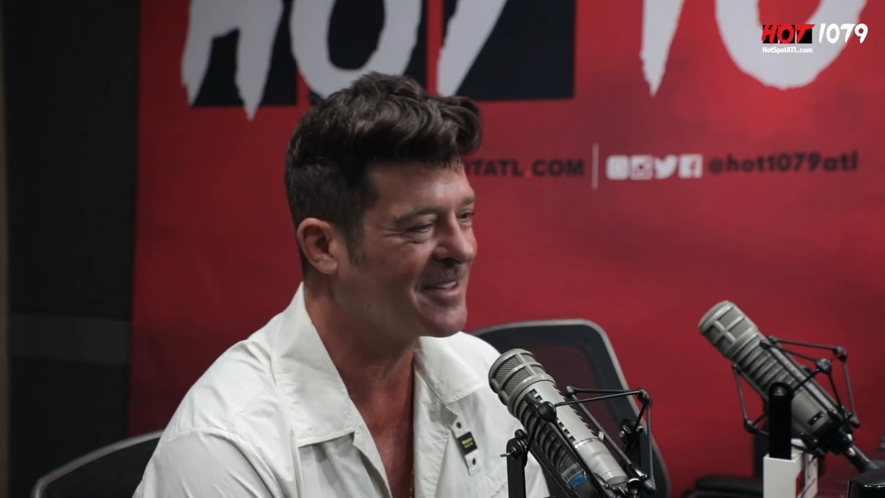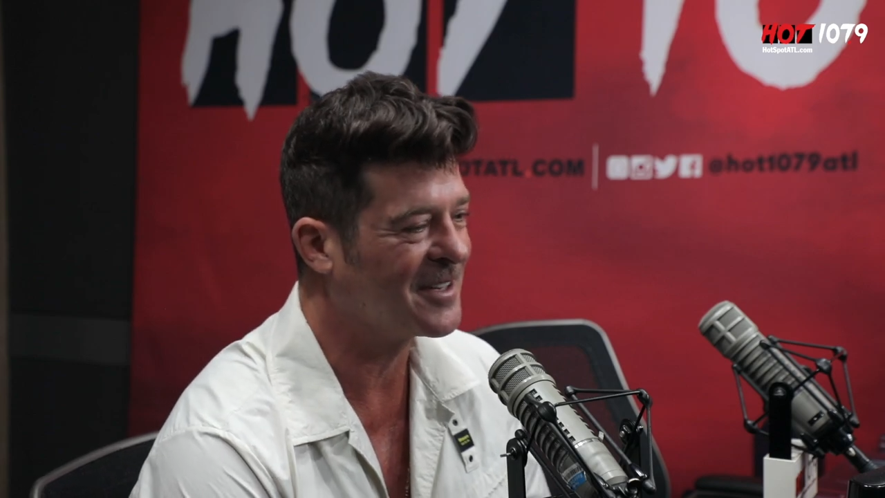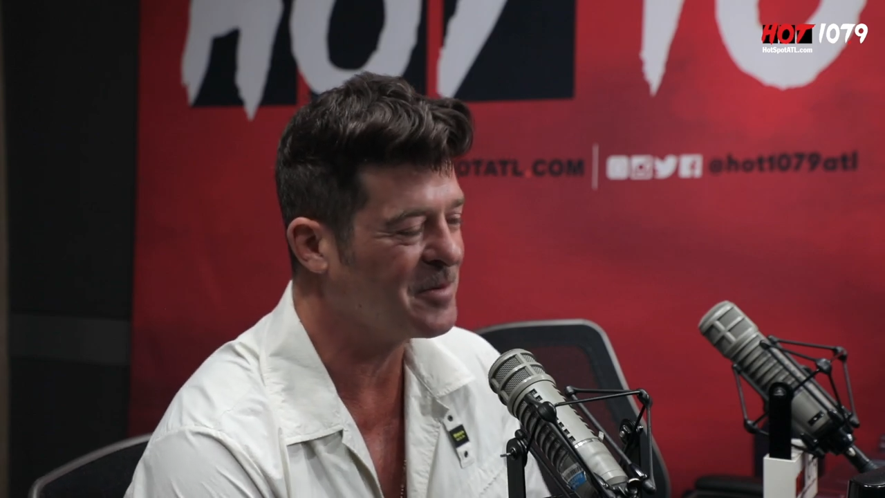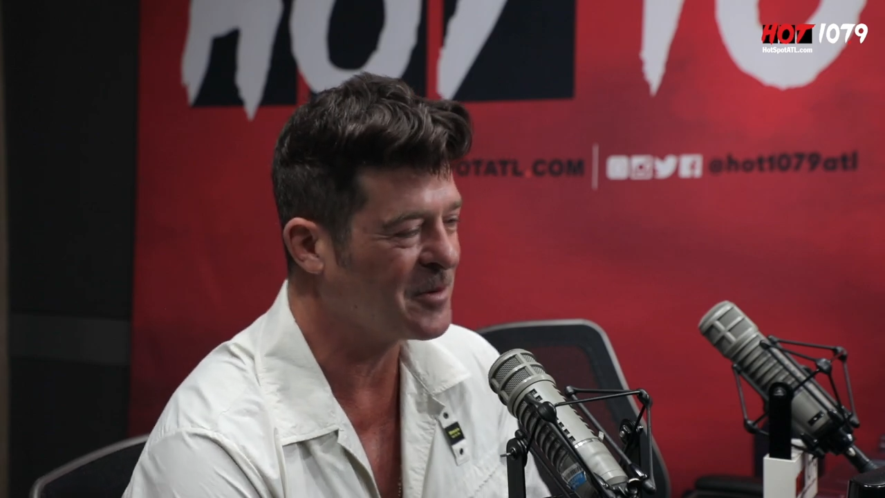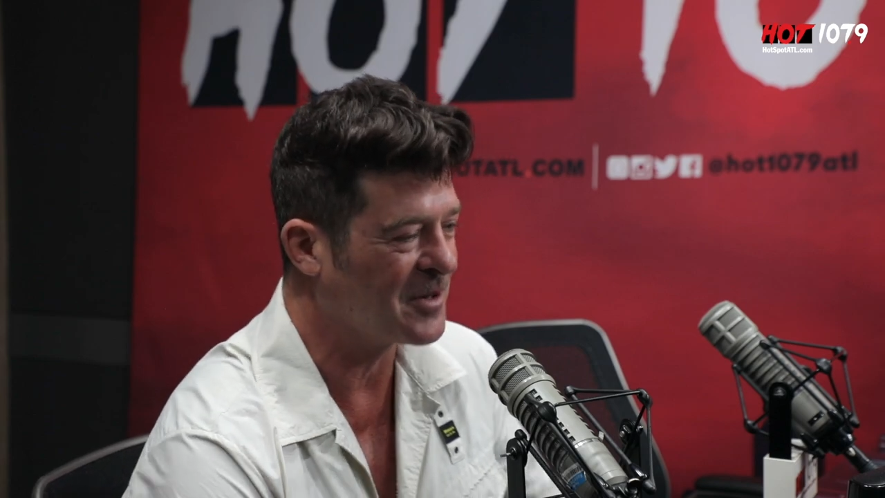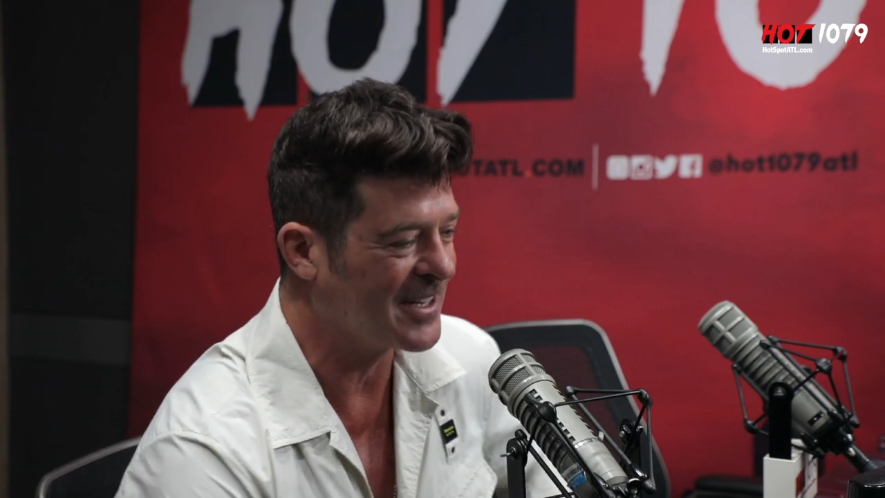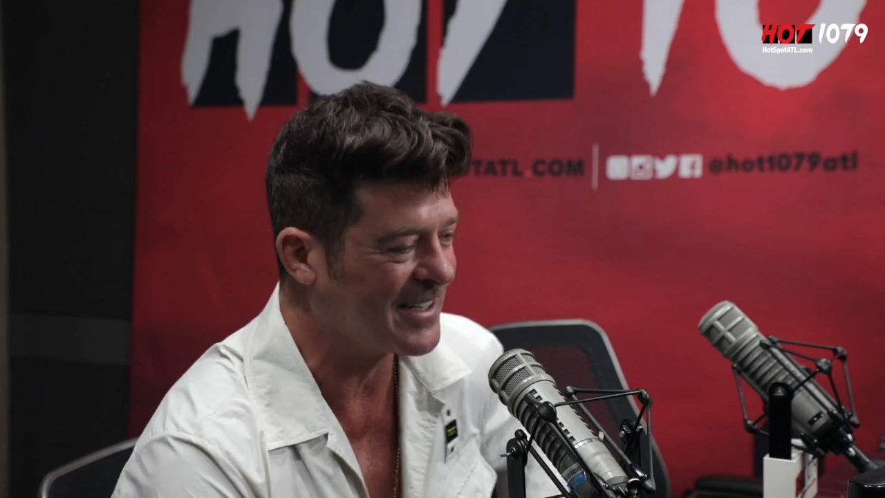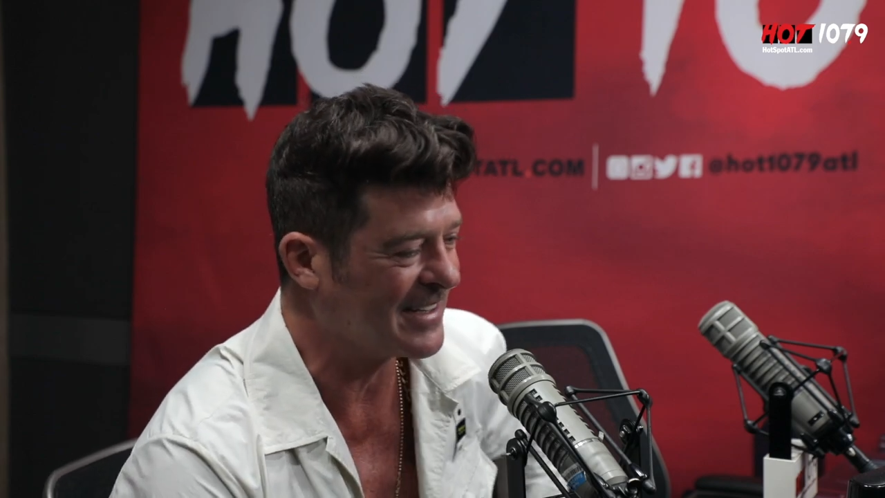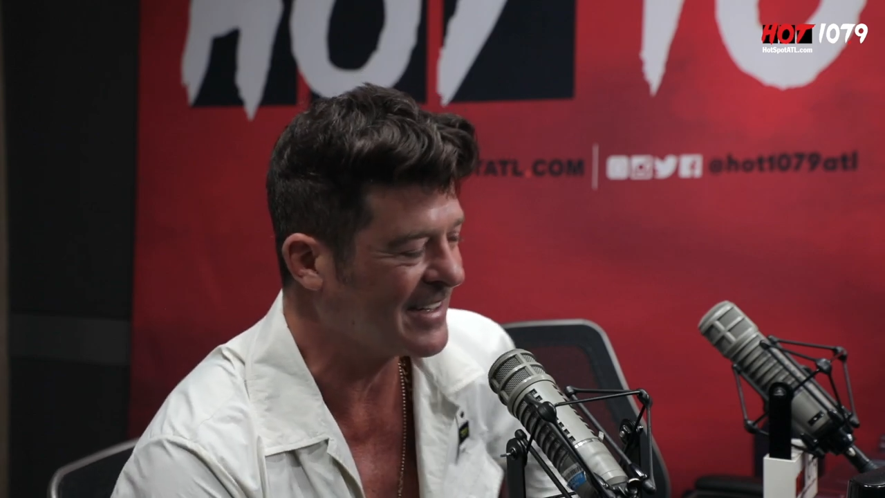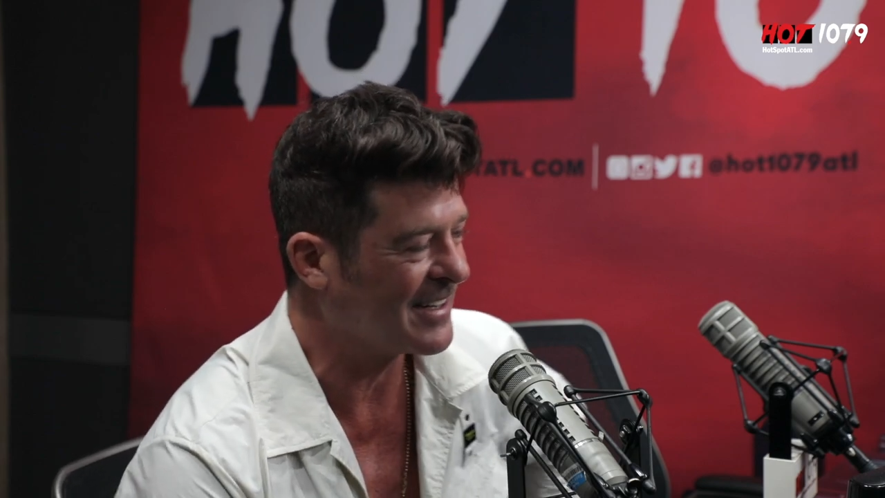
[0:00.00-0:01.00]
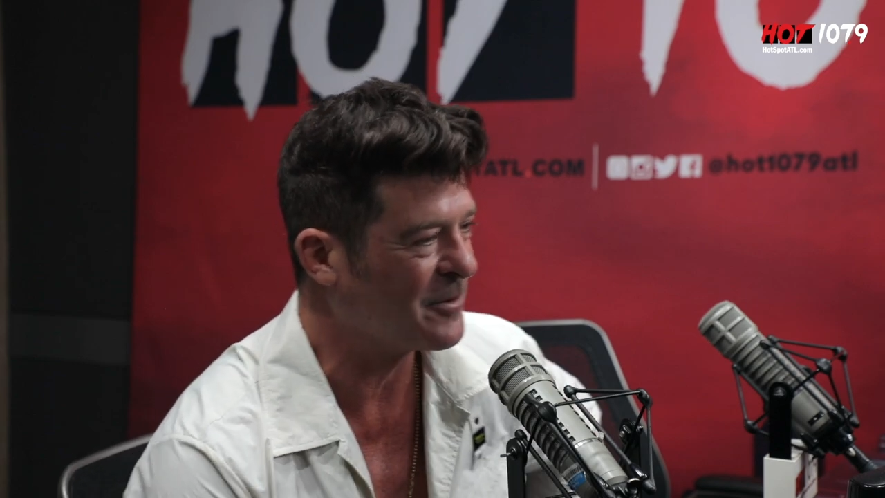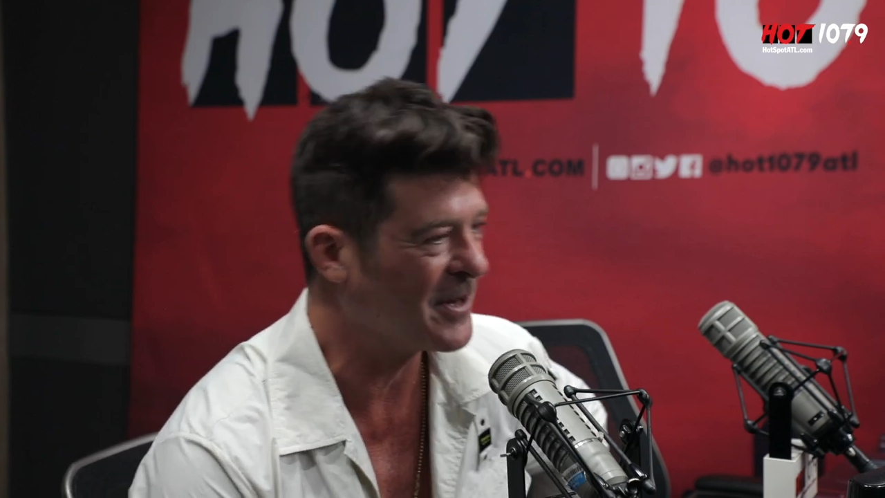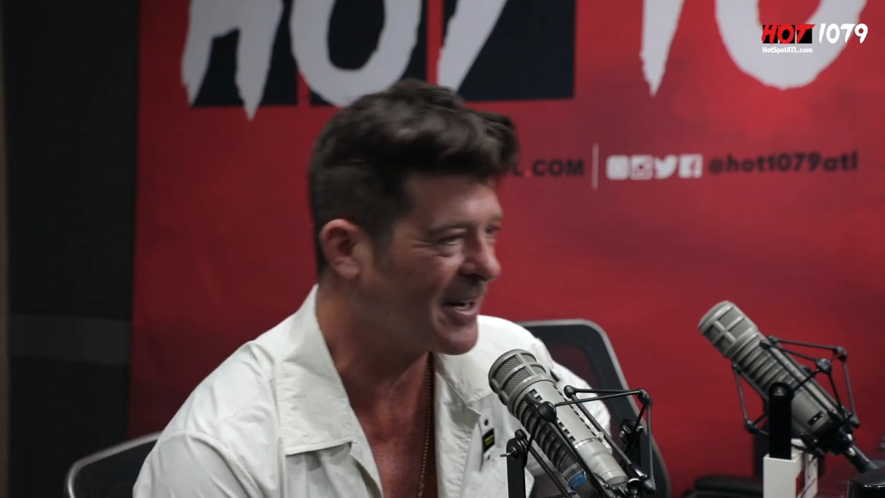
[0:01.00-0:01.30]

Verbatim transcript: the community, and uh, we